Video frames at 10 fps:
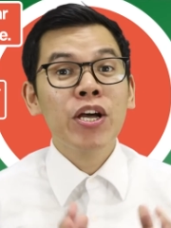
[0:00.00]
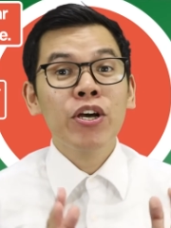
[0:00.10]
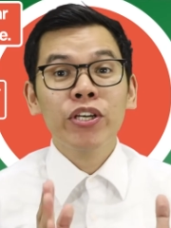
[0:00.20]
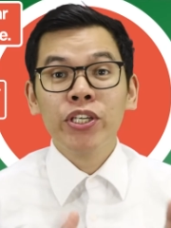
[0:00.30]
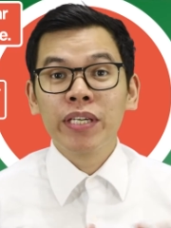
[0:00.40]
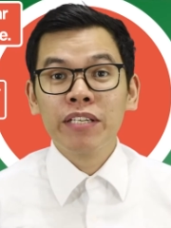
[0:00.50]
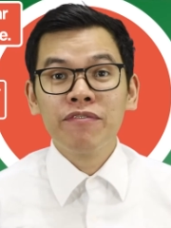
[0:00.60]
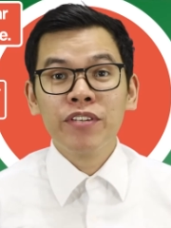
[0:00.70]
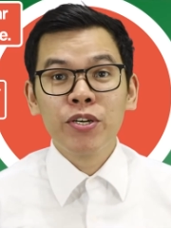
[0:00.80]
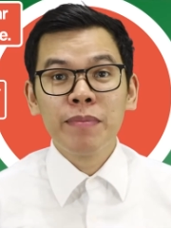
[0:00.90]
you can
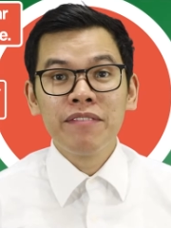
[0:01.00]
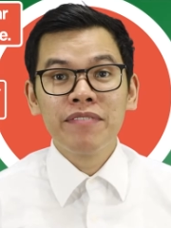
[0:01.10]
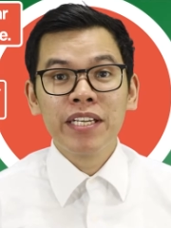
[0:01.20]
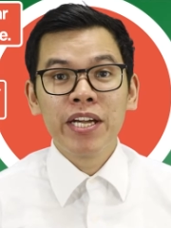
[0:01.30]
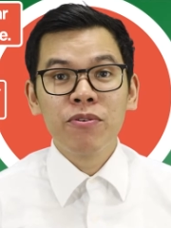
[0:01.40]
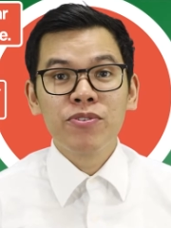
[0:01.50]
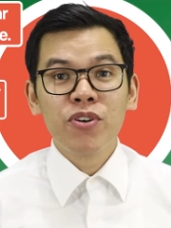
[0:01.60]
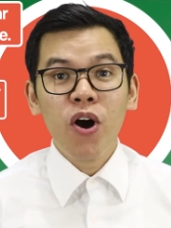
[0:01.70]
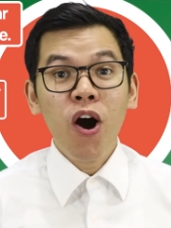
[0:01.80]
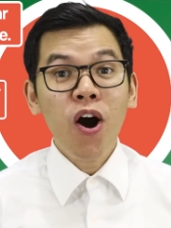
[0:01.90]
view my videos
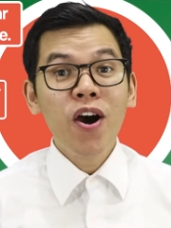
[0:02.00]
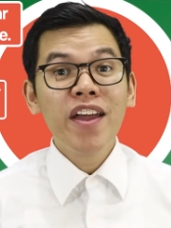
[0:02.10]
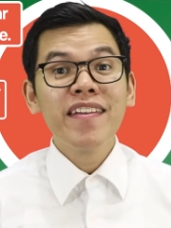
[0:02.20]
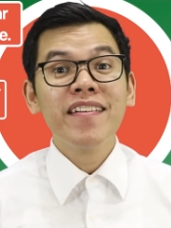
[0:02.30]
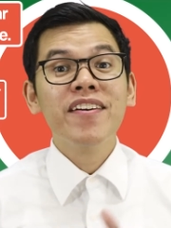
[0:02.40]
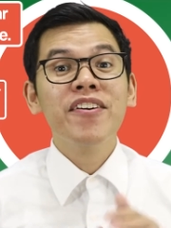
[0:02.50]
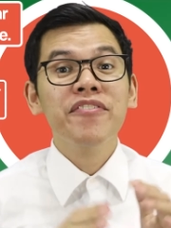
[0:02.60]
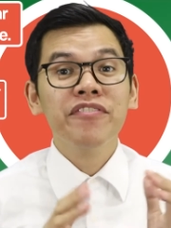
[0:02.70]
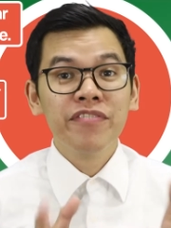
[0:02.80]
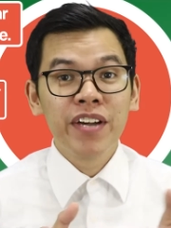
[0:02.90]
on
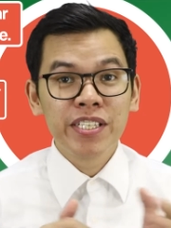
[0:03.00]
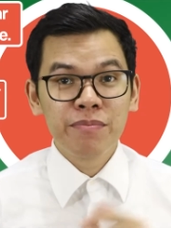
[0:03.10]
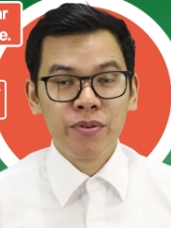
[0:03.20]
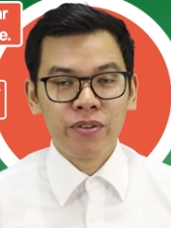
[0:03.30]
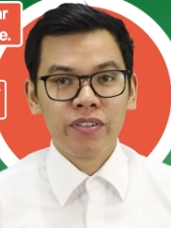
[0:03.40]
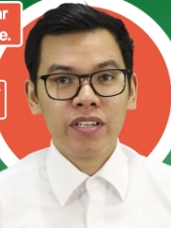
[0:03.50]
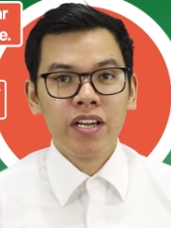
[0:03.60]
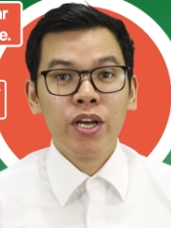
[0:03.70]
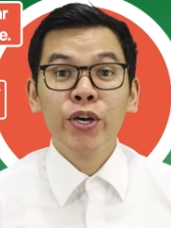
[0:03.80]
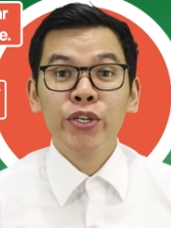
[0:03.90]
Facebook.
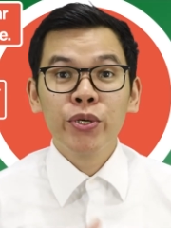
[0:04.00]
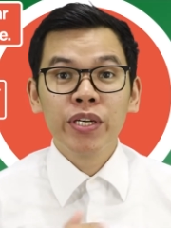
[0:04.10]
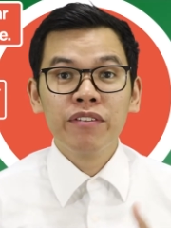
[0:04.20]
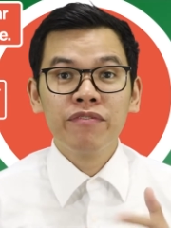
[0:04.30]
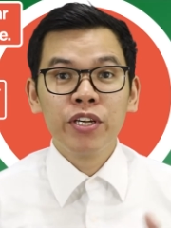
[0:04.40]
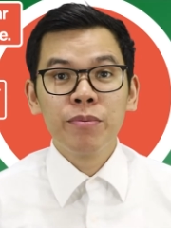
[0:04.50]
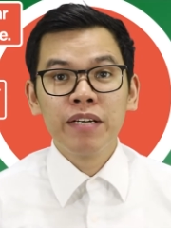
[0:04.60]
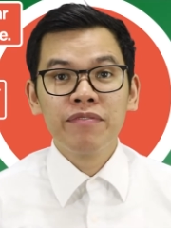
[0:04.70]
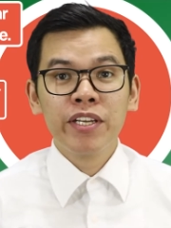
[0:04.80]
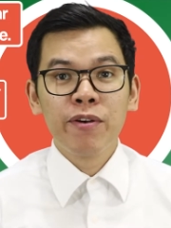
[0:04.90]
You can view my
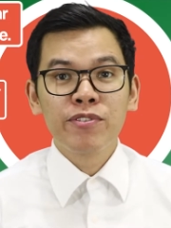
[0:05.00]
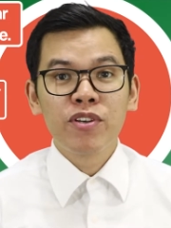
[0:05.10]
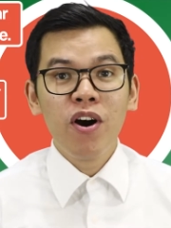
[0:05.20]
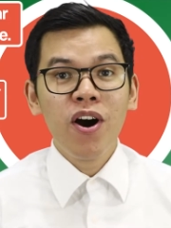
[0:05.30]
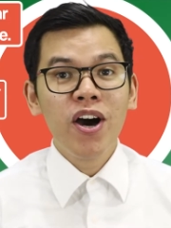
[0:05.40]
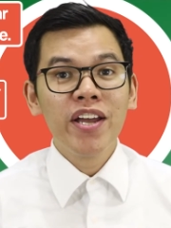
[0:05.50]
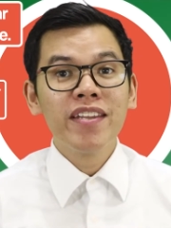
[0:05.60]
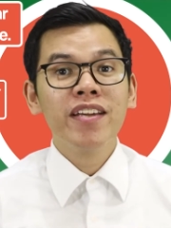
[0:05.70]
videos on